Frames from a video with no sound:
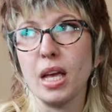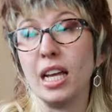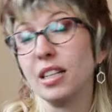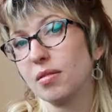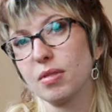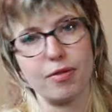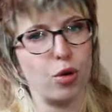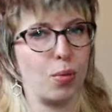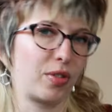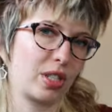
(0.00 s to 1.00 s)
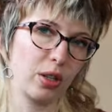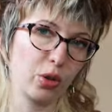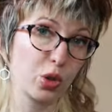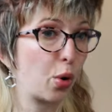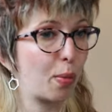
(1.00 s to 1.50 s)
in the form of
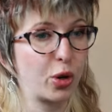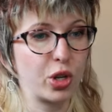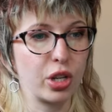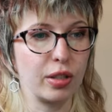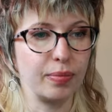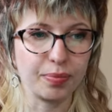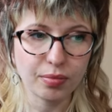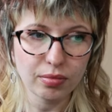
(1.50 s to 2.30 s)
stills or motion,